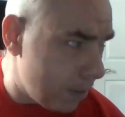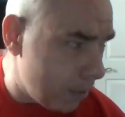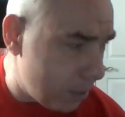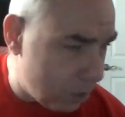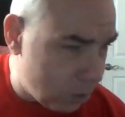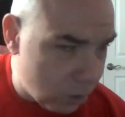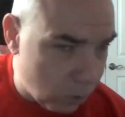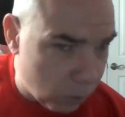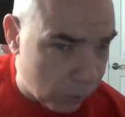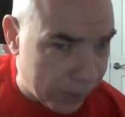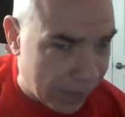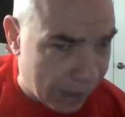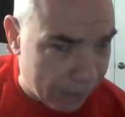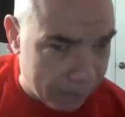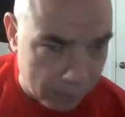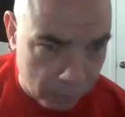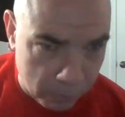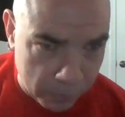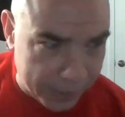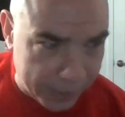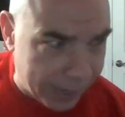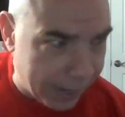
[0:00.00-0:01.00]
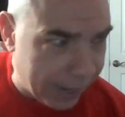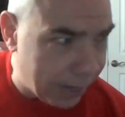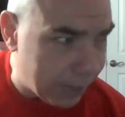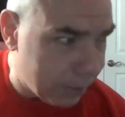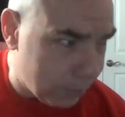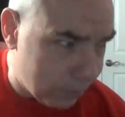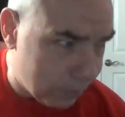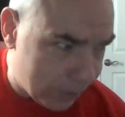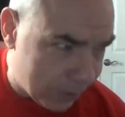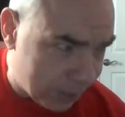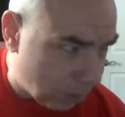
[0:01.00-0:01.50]
you know what happened with
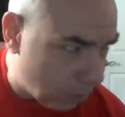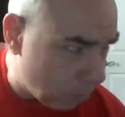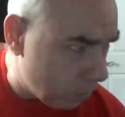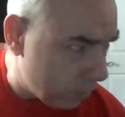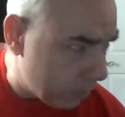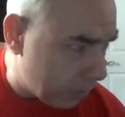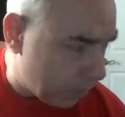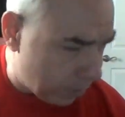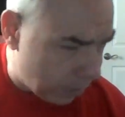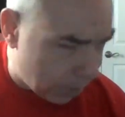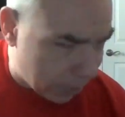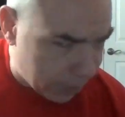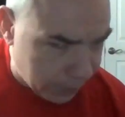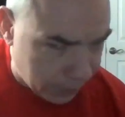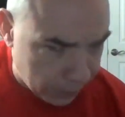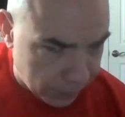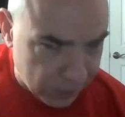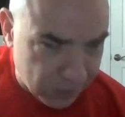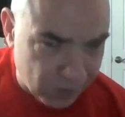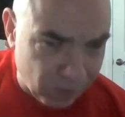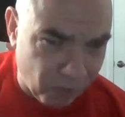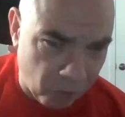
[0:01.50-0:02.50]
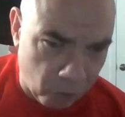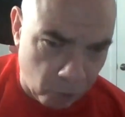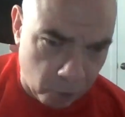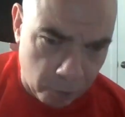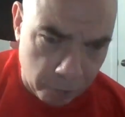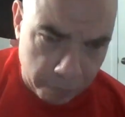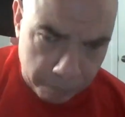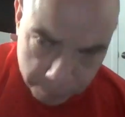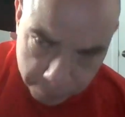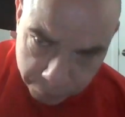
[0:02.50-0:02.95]
that. So the 90s for